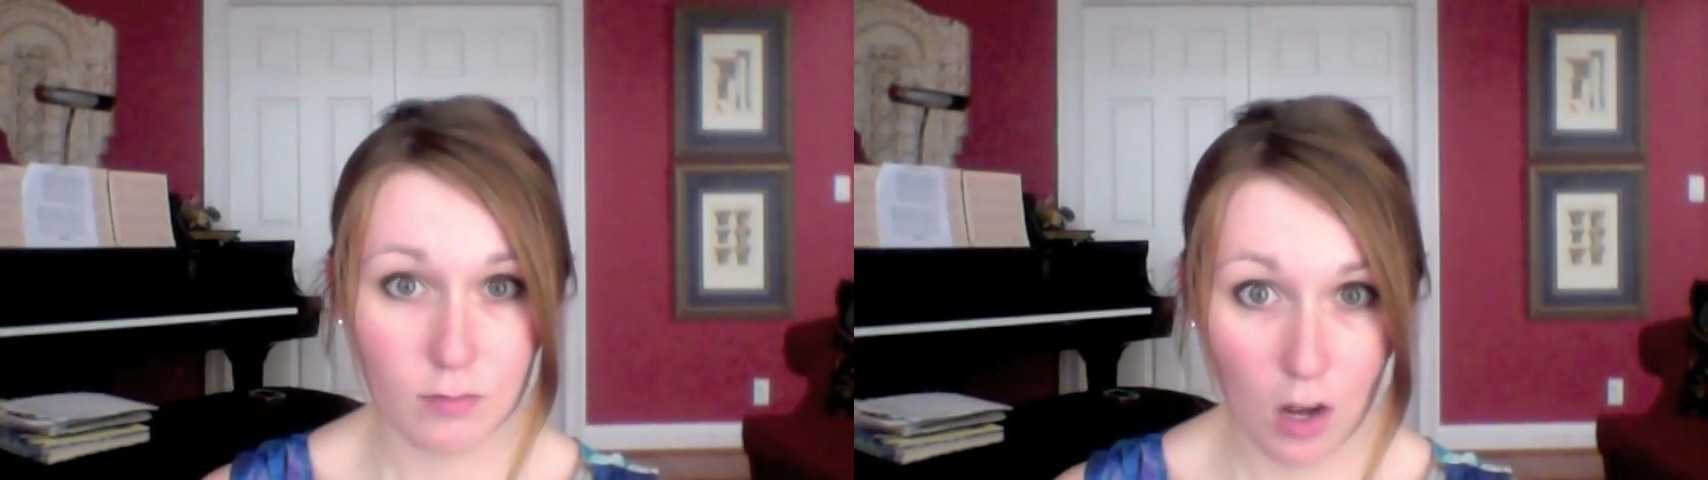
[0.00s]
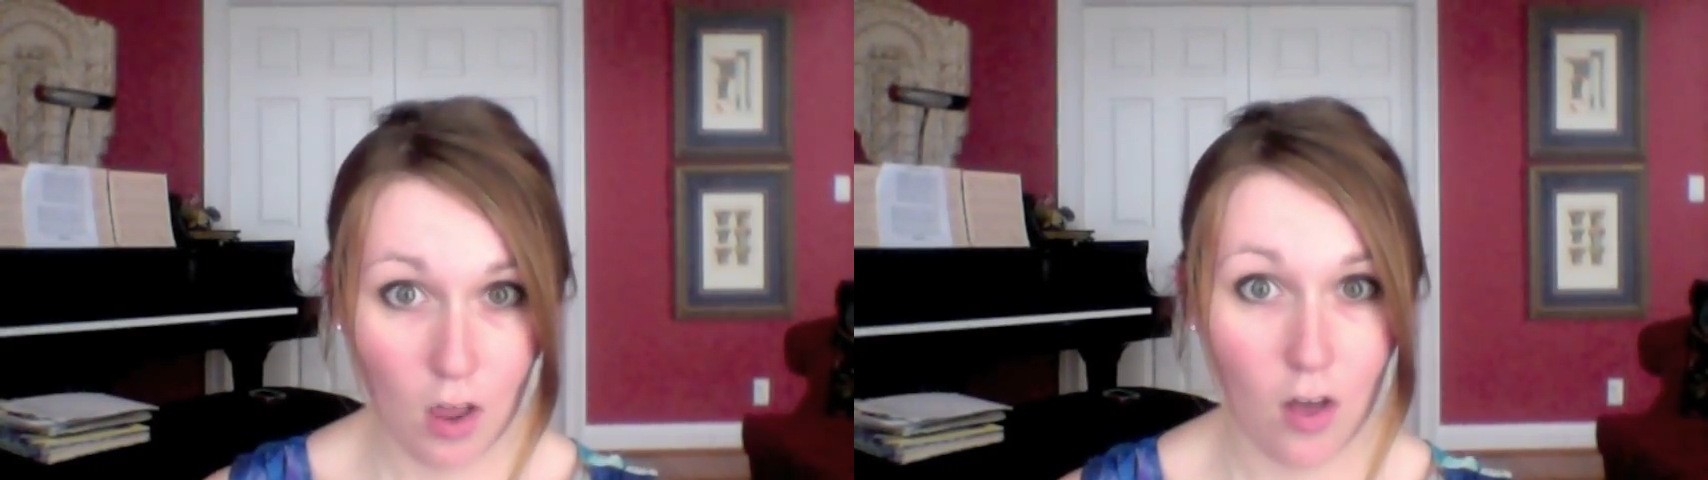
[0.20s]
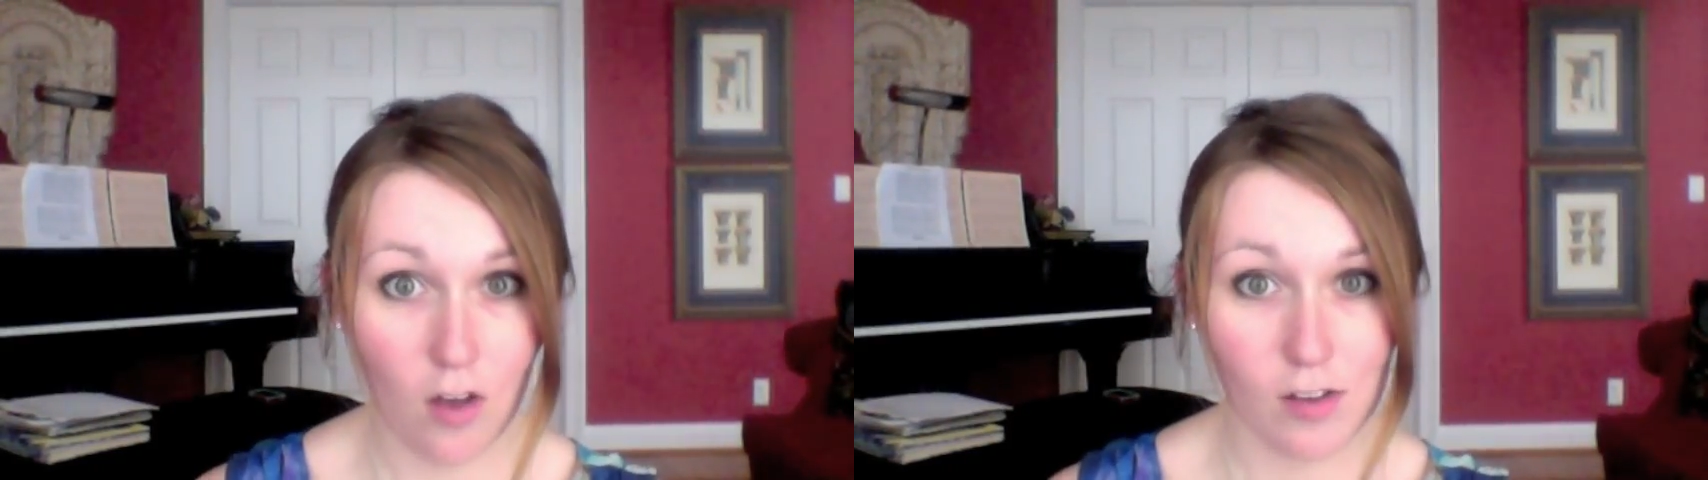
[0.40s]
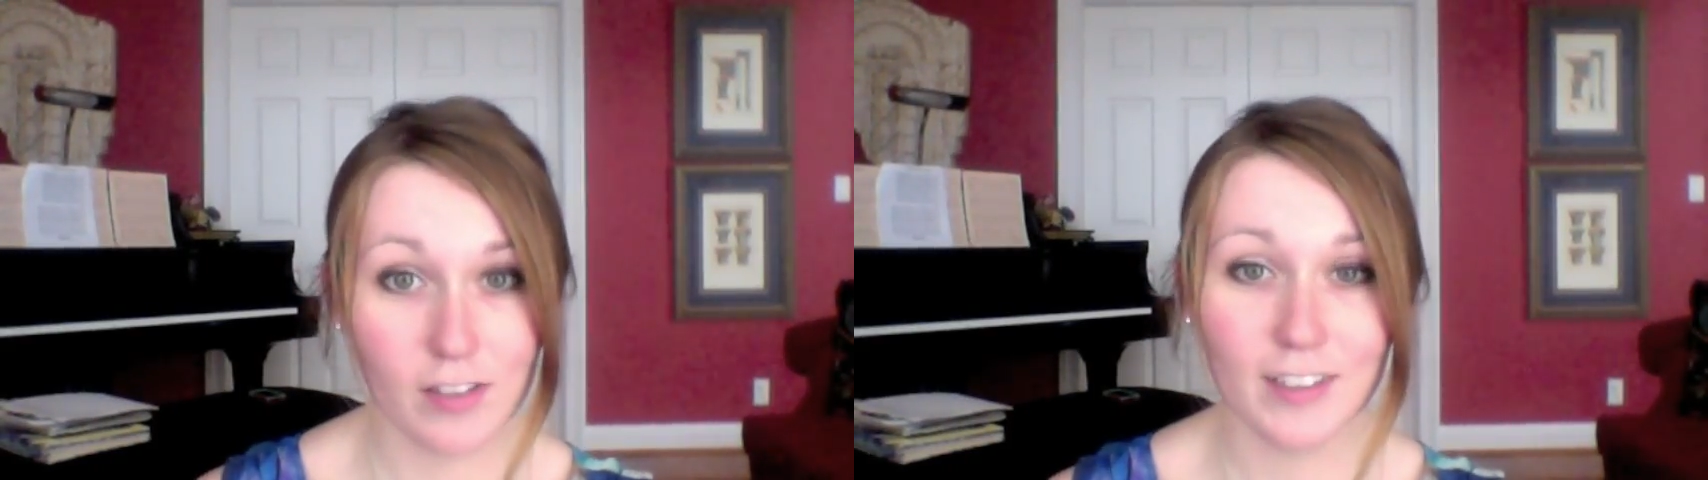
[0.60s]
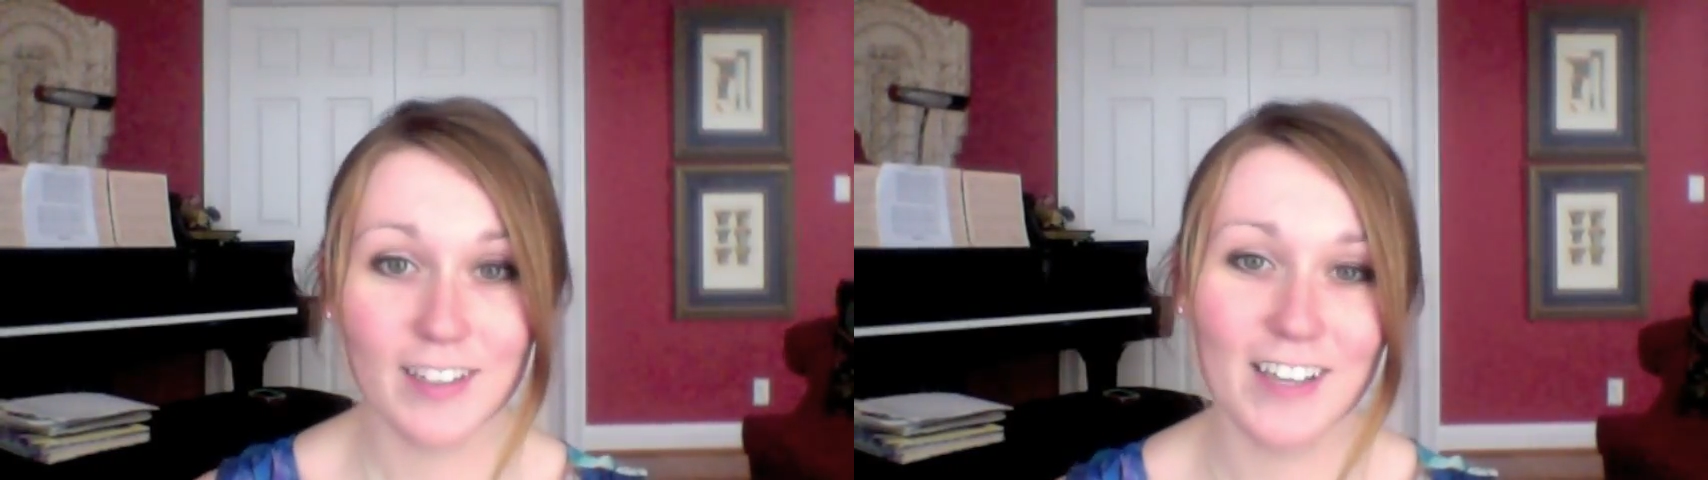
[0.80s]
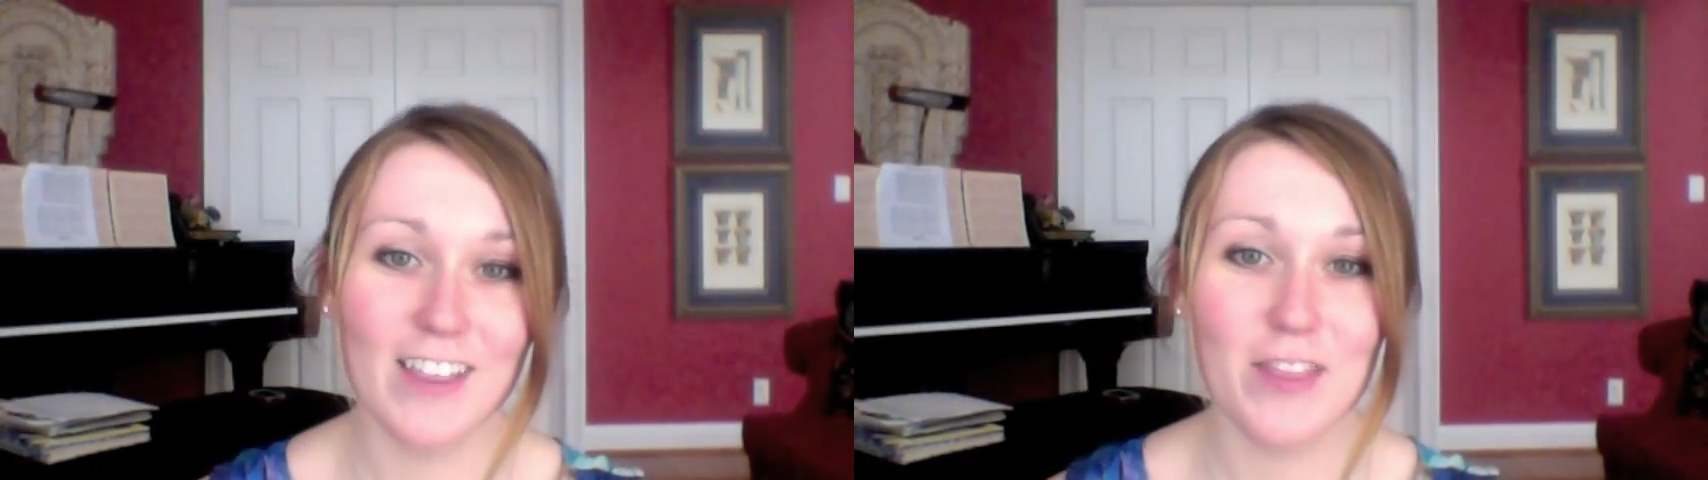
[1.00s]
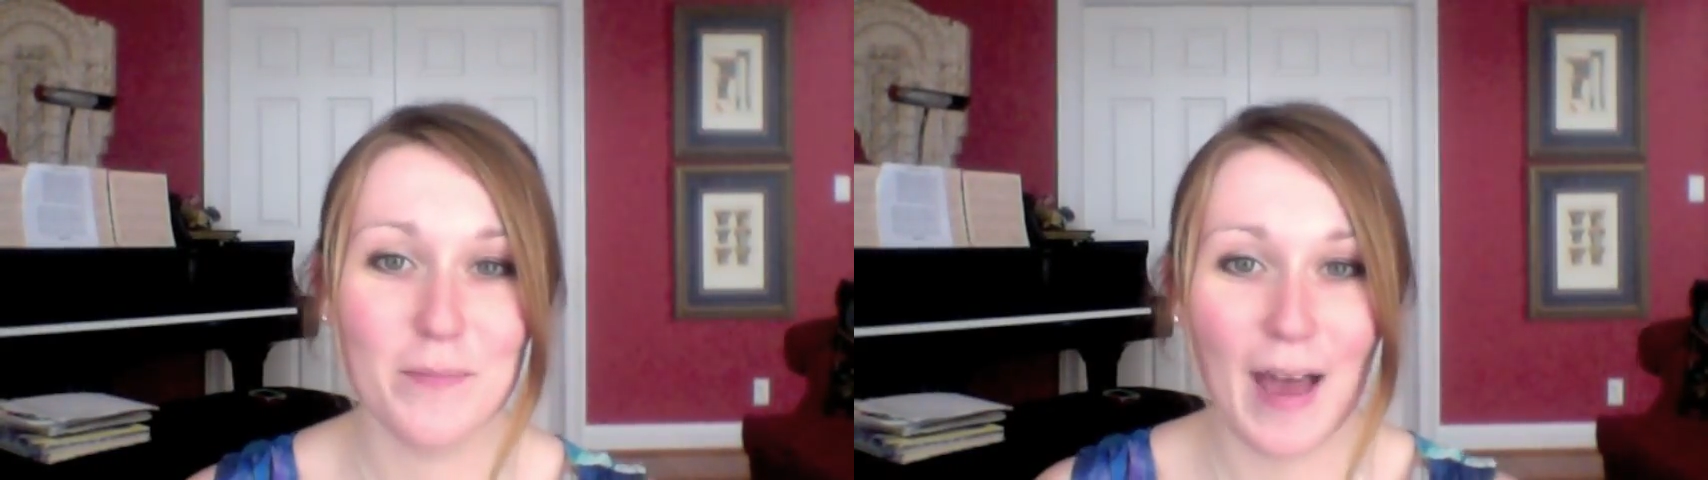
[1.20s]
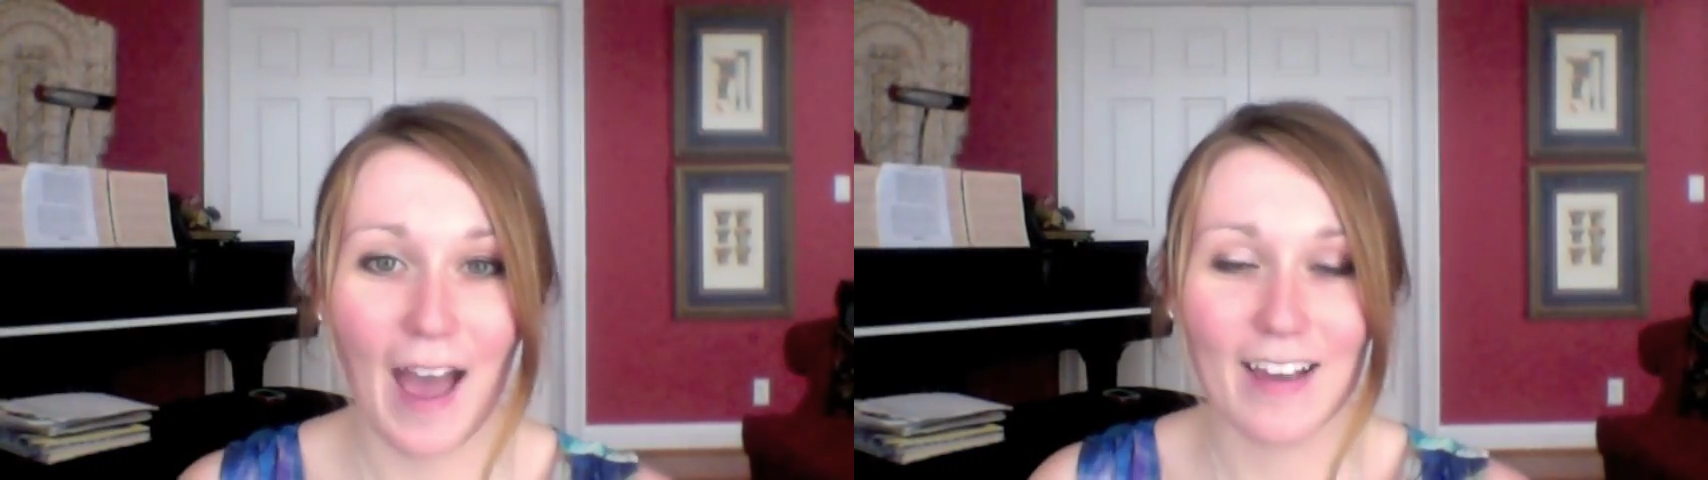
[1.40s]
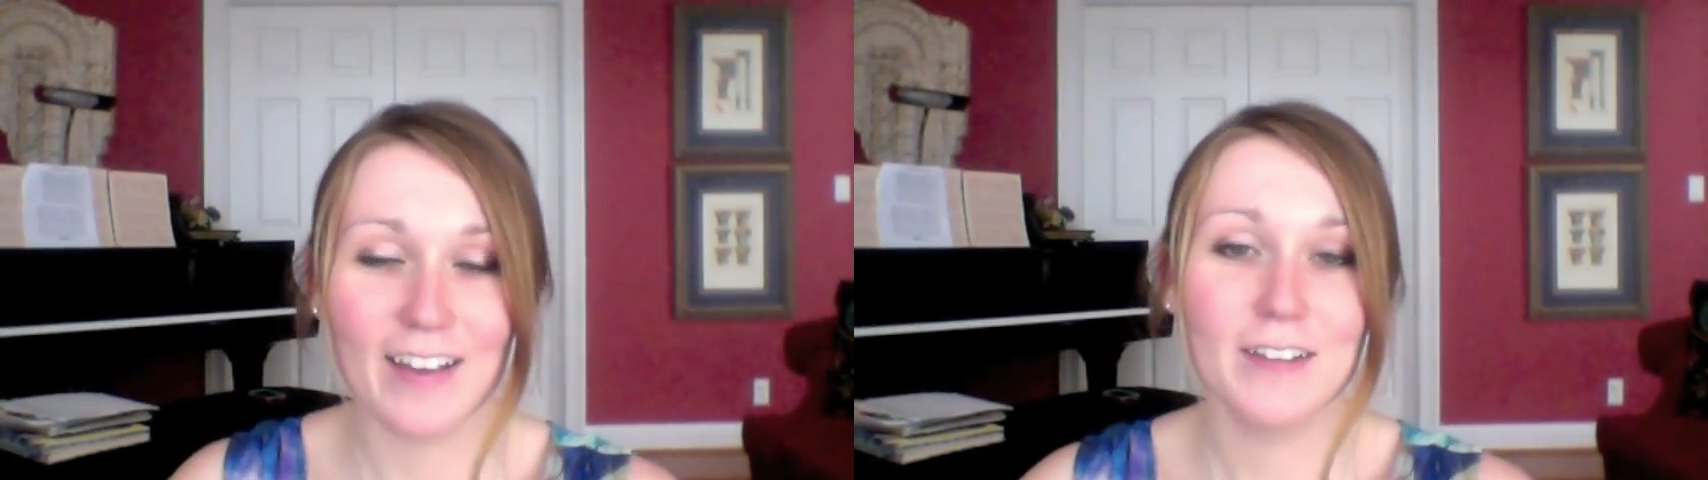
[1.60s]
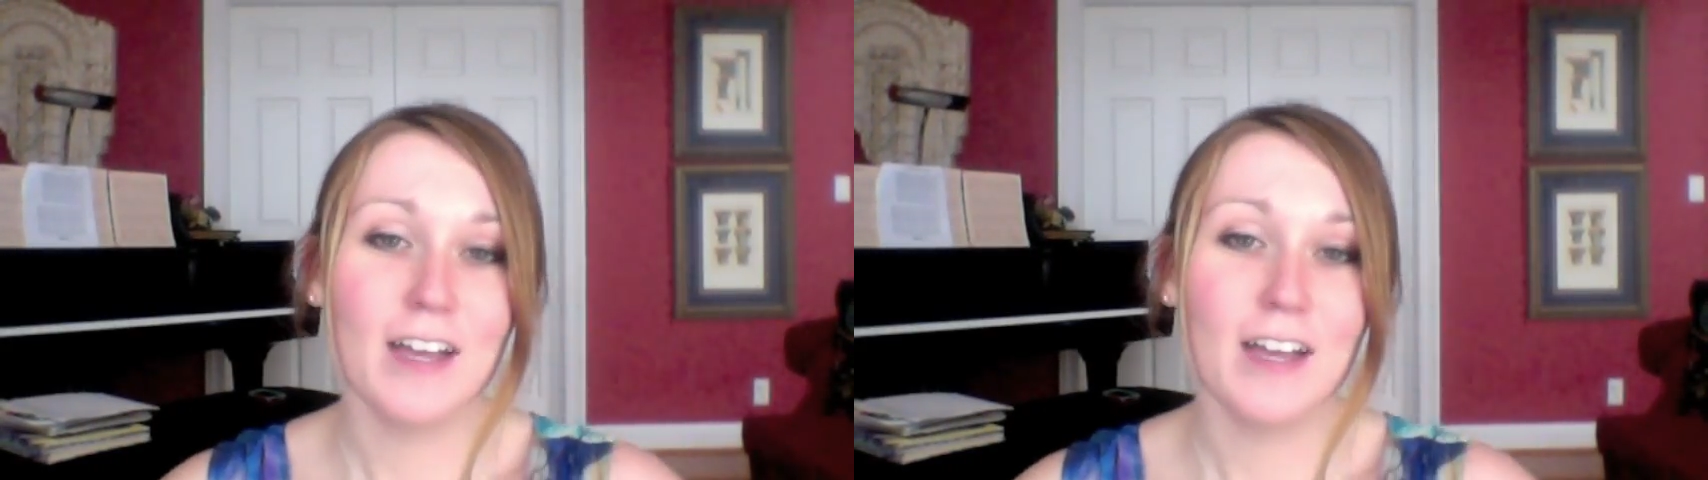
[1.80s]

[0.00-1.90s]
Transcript: long in the back.